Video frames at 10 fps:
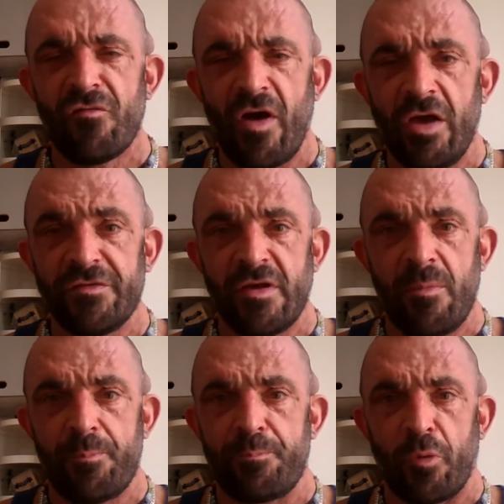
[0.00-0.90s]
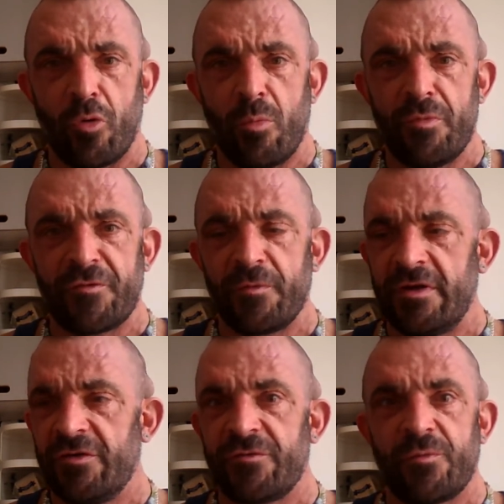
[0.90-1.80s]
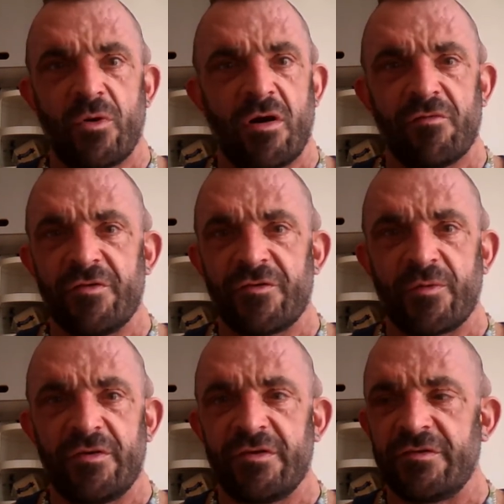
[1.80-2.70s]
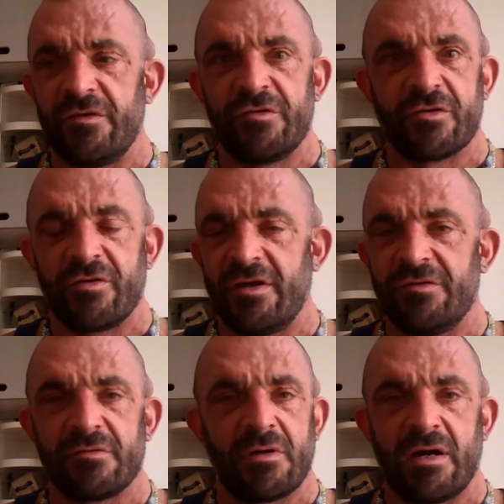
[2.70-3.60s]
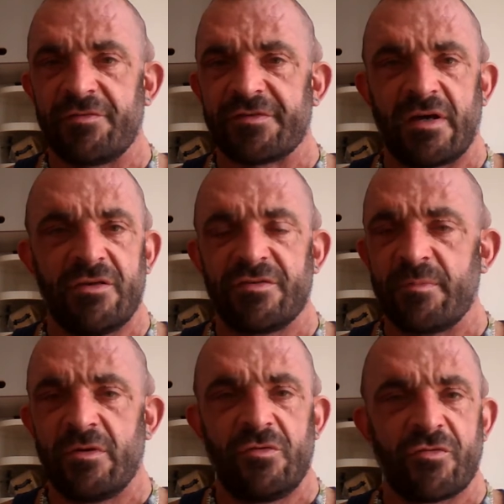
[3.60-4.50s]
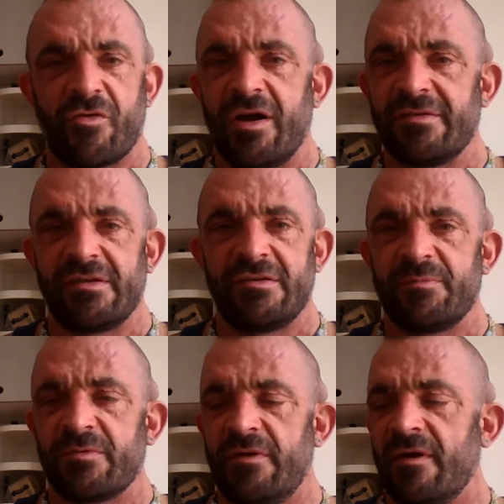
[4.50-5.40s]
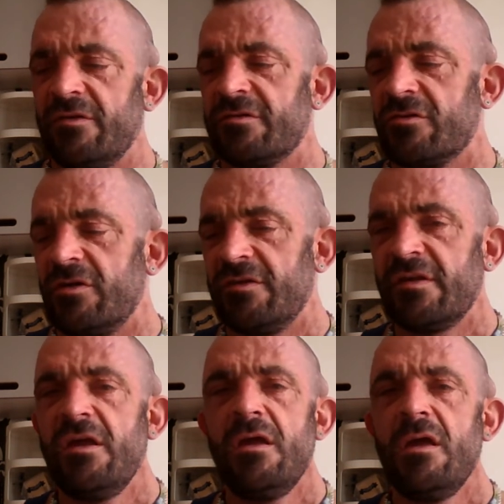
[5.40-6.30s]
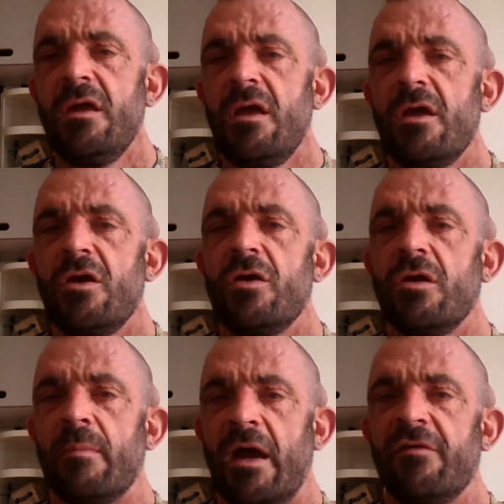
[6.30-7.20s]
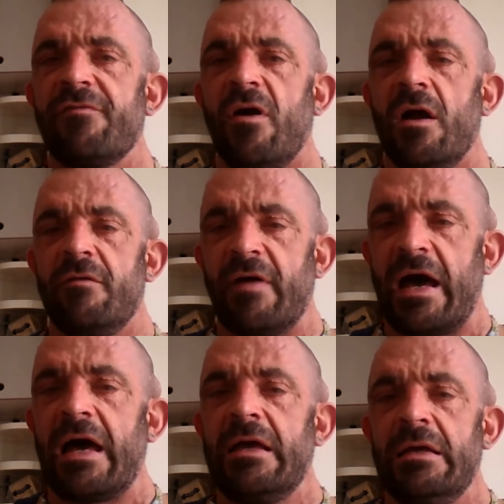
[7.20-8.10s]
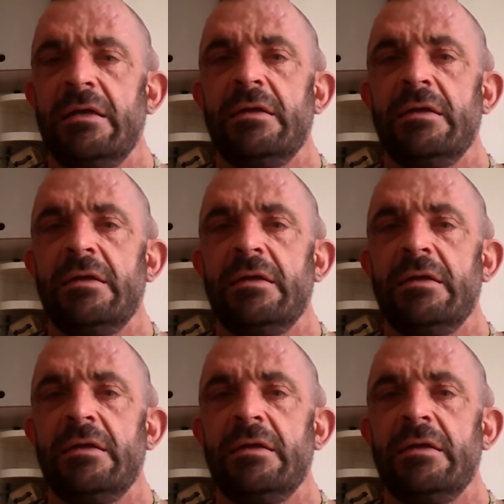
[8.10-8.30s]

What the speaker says: those of you born between 12 and 22 degrees who have suns, moons, risings between those degrees, you may find that